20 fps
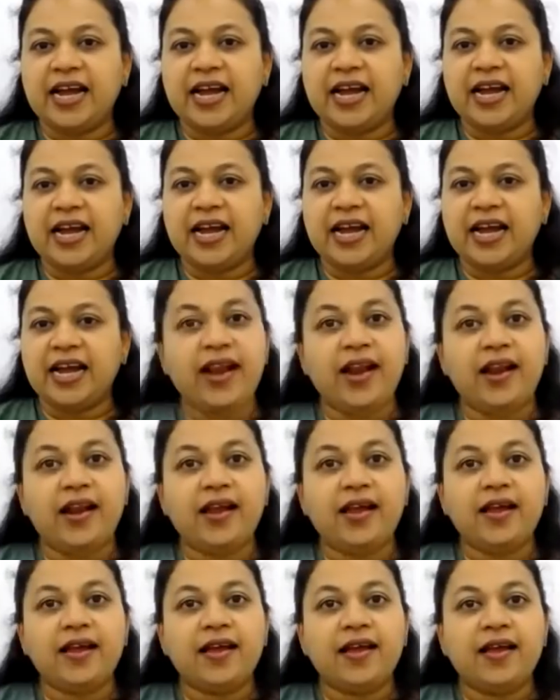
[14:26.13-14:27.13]
time
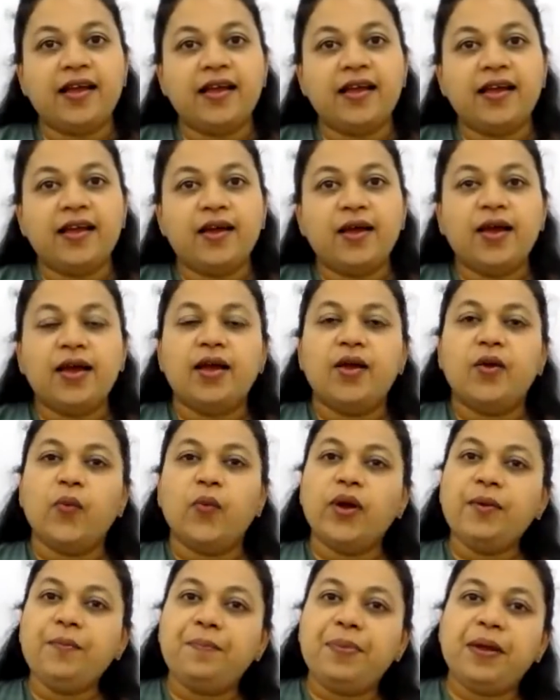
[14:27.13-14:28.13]
for
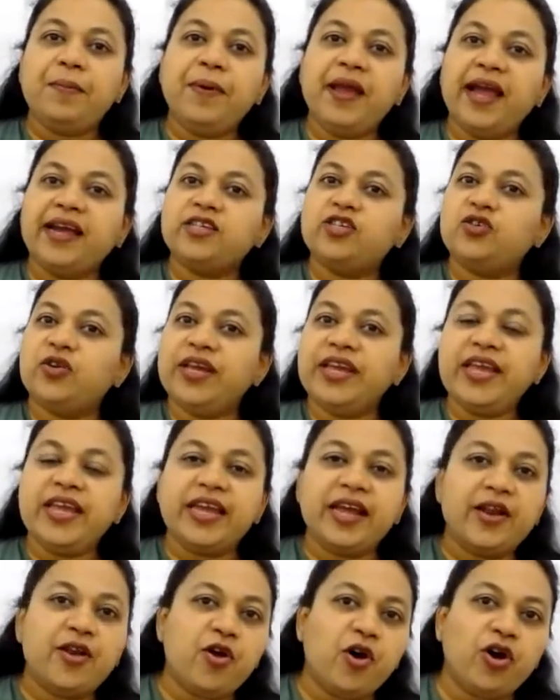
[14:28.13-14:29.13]

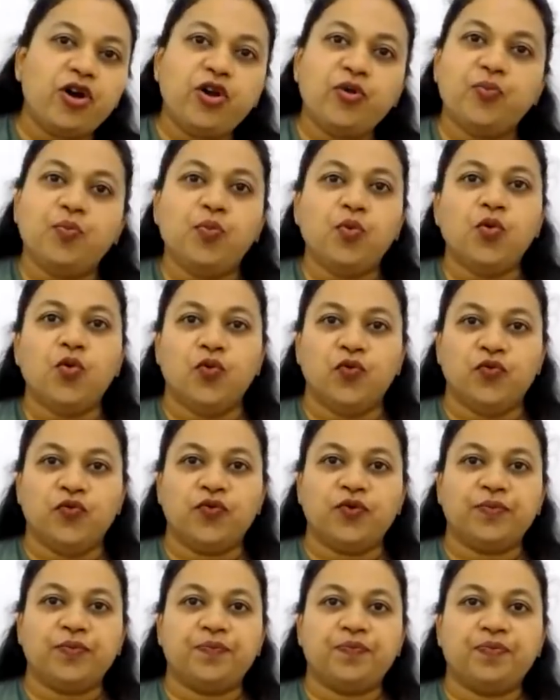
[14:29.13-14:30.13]
when baby actually
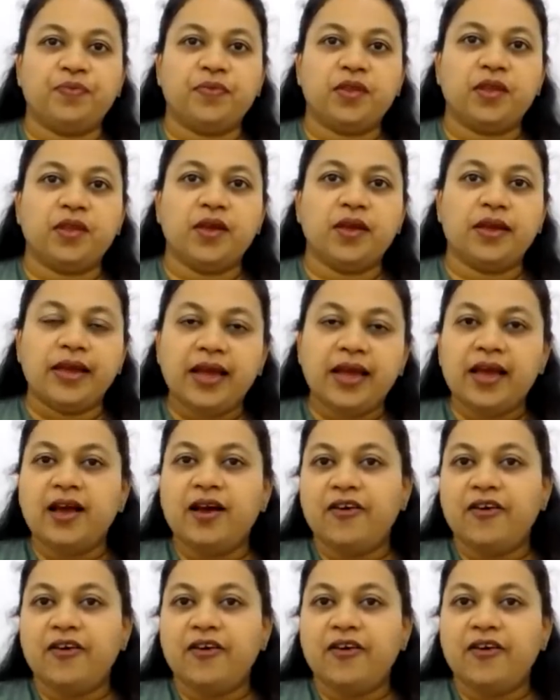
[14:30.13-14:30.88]
cannot move.